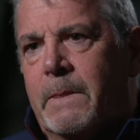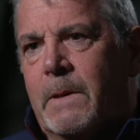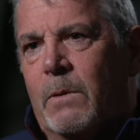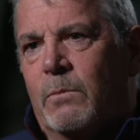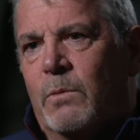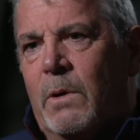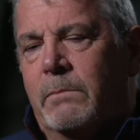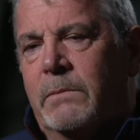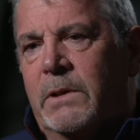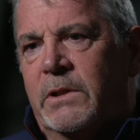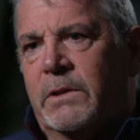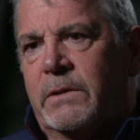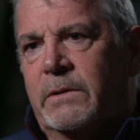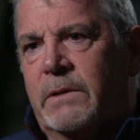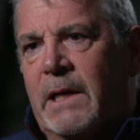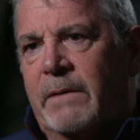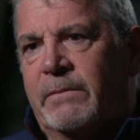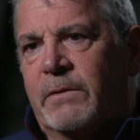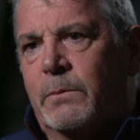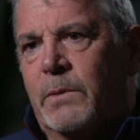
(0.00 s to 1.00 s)
1 month
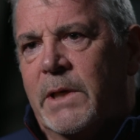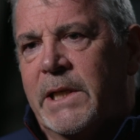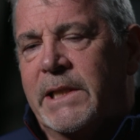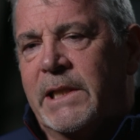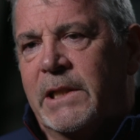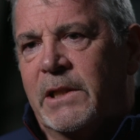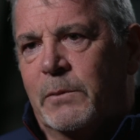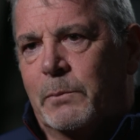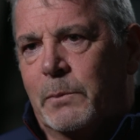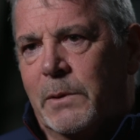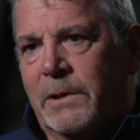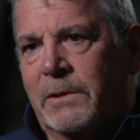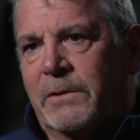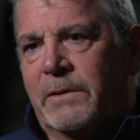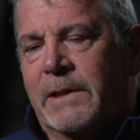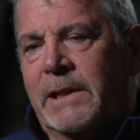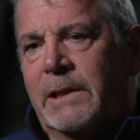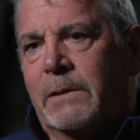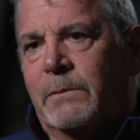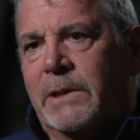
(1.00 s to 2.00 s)
after my 18th
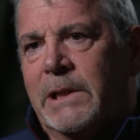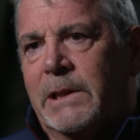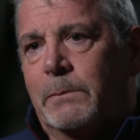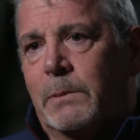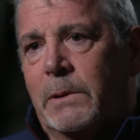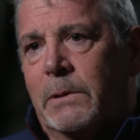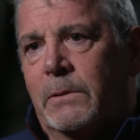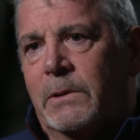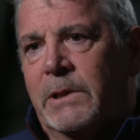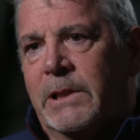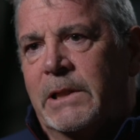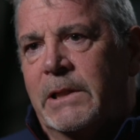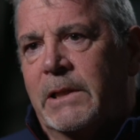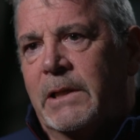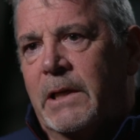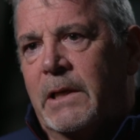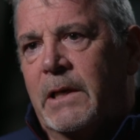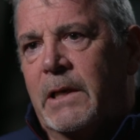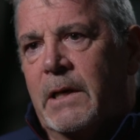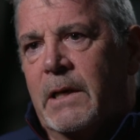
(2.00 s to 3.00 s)
birthday, we deployed.
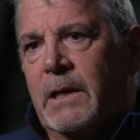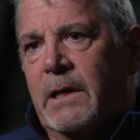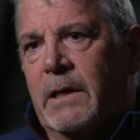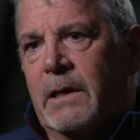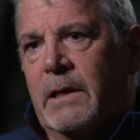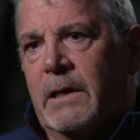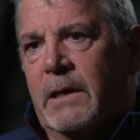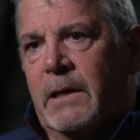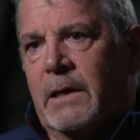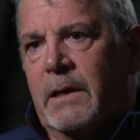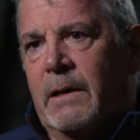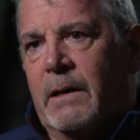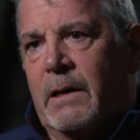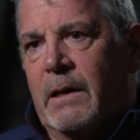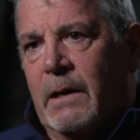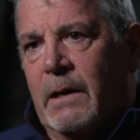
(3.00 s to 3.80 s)
Because